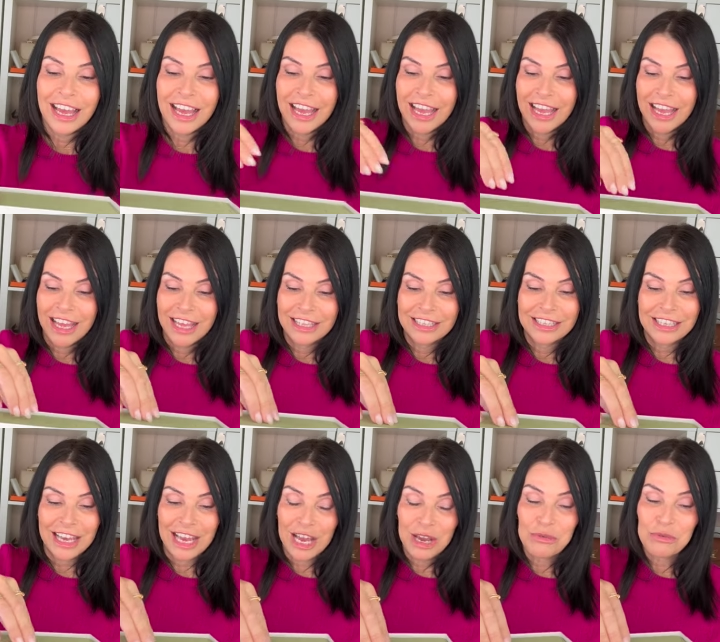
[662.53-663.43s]
And
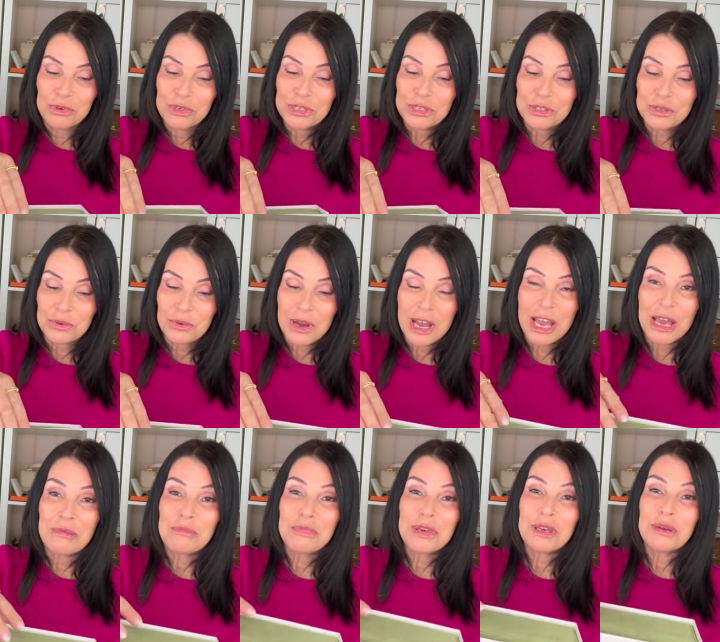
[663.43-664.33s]
I was so
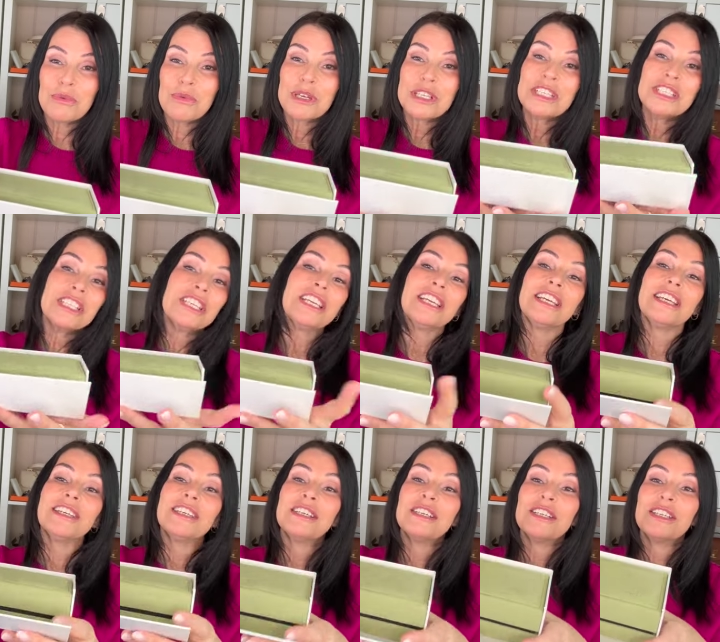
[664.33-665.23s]
happy when she
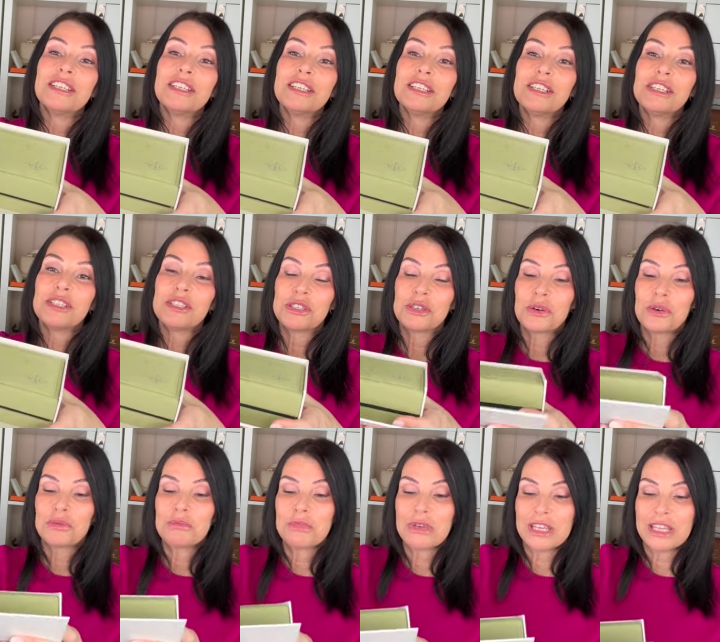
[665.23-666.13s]

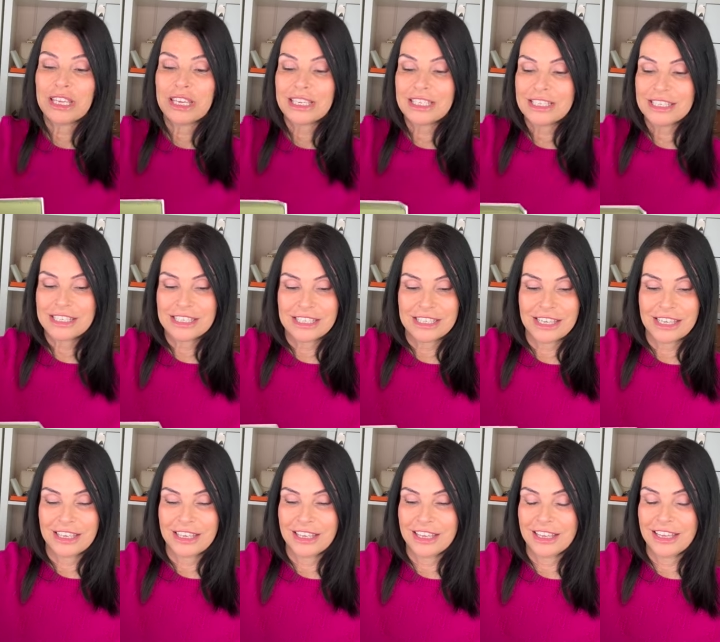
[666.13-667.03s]
showed me this
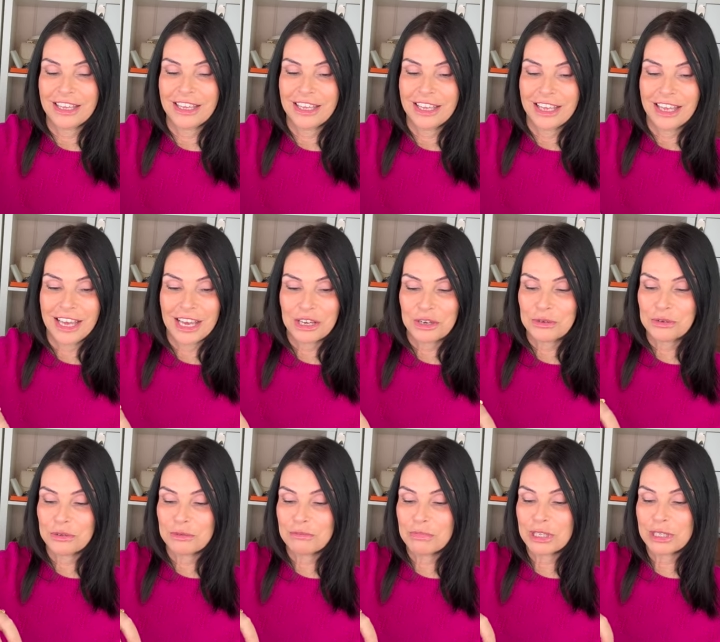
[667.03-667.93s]

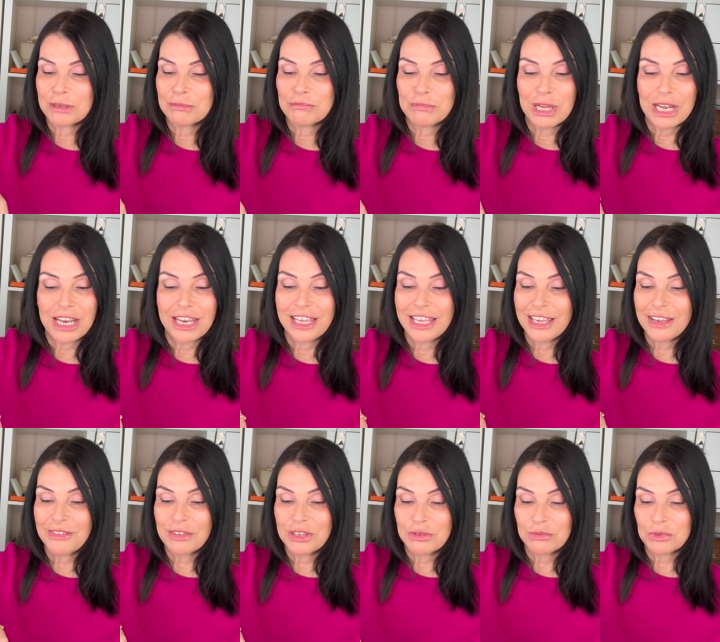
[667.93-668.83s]
couldn't
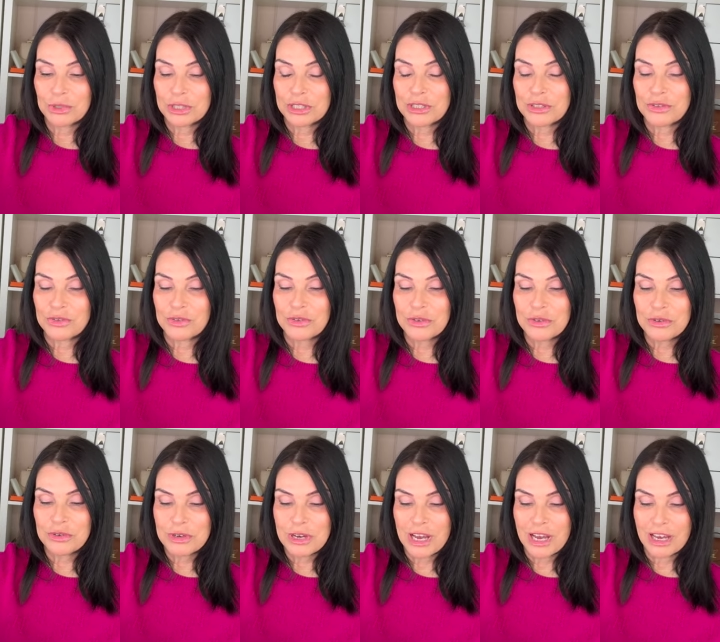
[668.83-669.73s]
believe it was
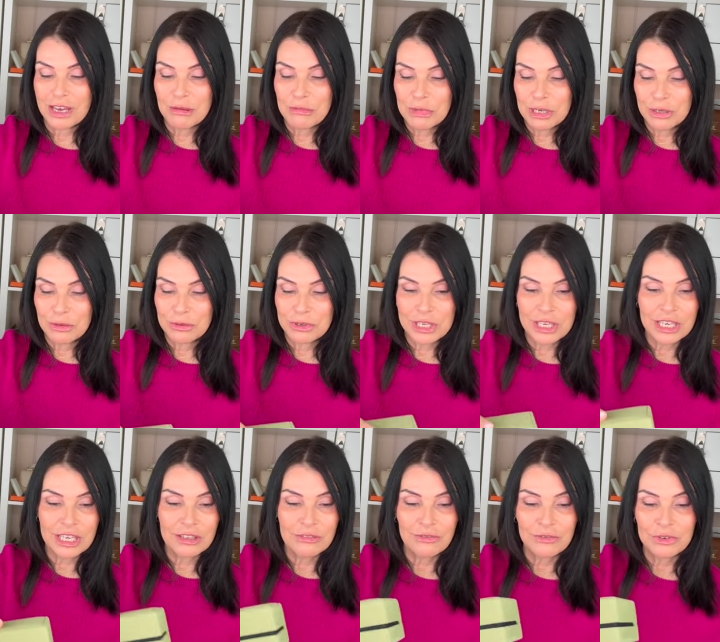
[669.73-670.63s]
true. I've been looking
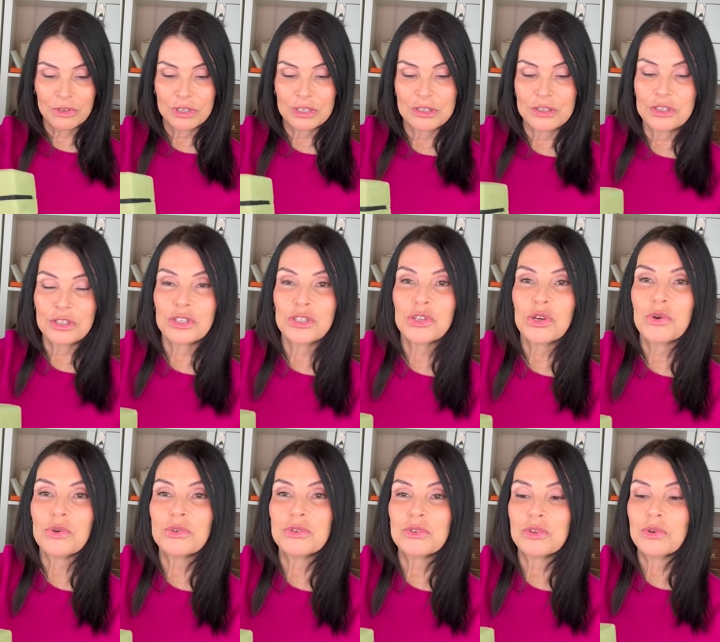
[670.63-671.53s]
it for
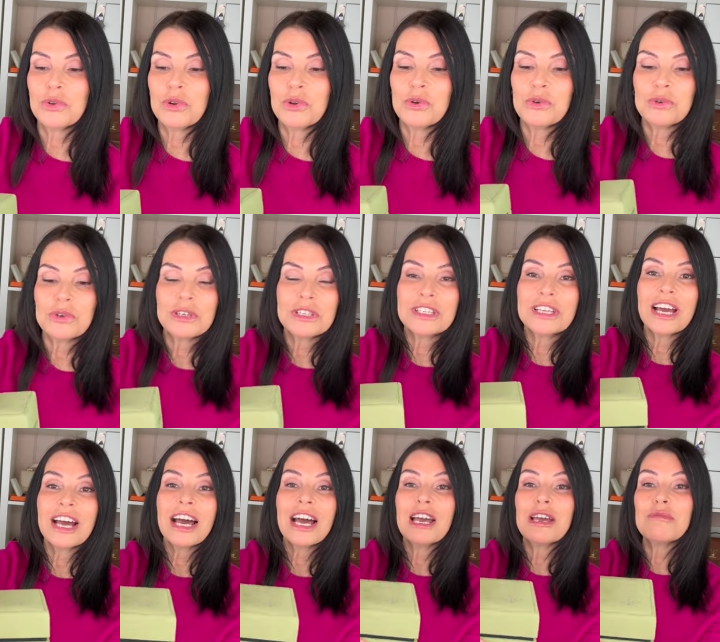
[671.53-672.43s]
so, so long
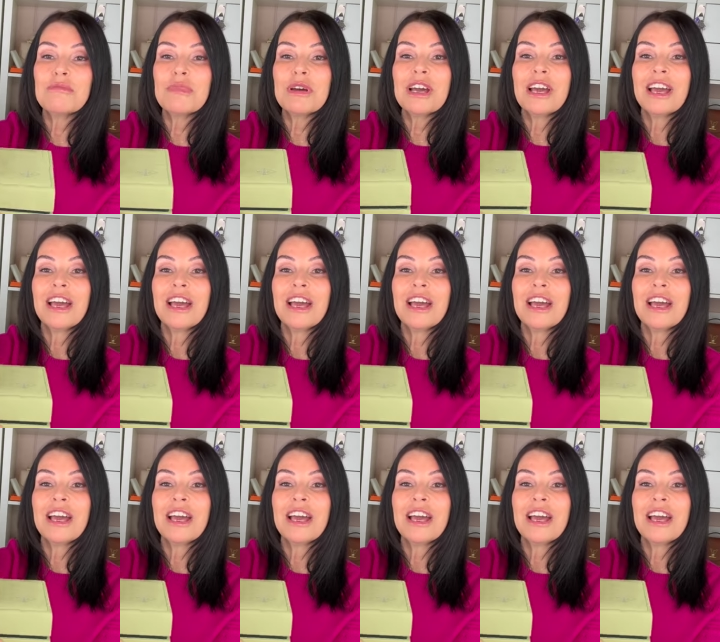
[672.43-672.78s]
time.